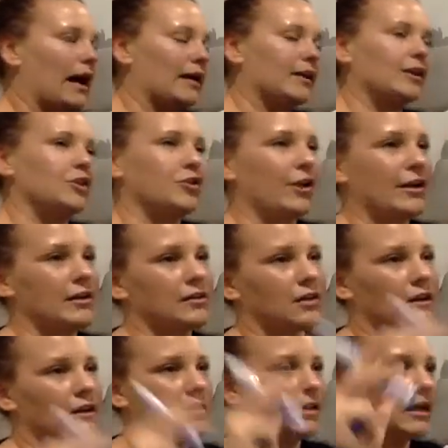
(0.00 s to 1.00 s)
Katrina's
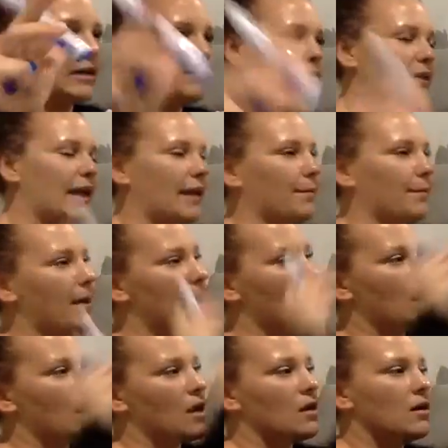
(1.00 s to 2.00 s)
got clubs,
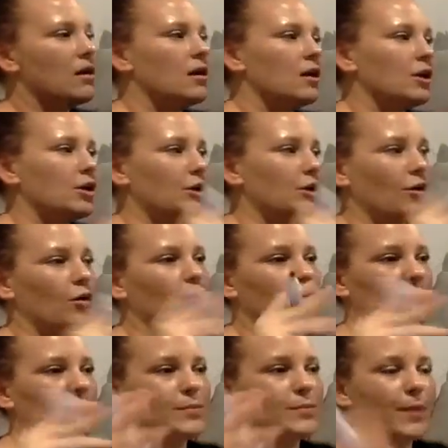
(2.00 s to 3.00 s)
KP, you know, all
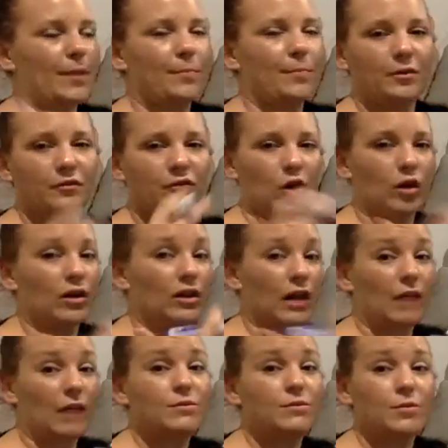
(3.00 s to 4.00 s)
these people have got
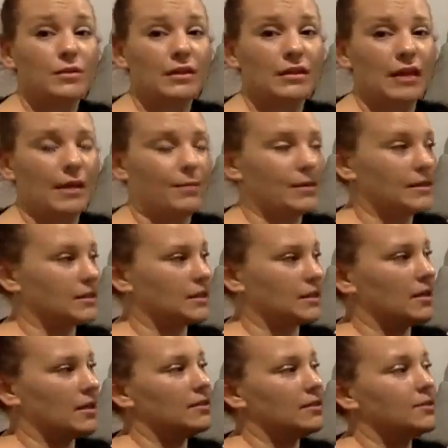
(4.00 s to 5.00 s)
clubs within their
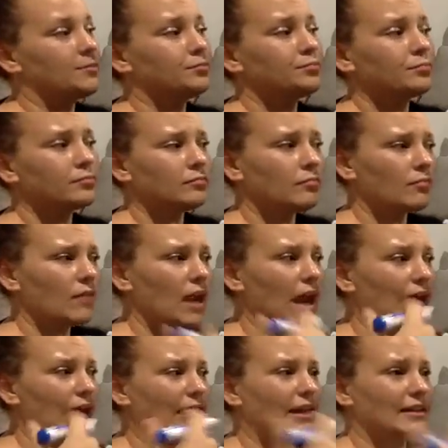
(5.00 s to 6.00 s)
business.
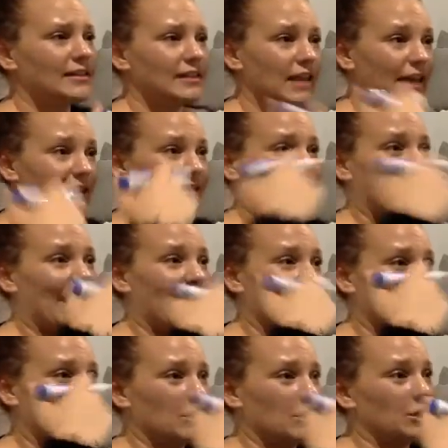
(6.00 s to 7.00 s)
And it's
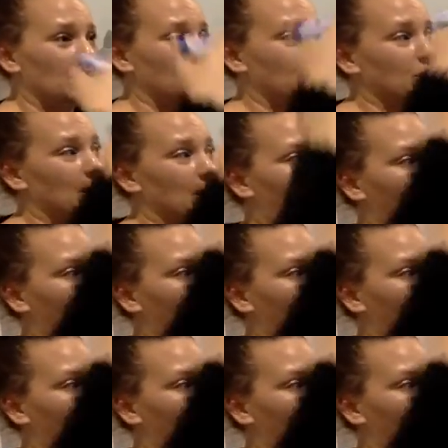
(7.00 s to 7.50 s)
getting you to that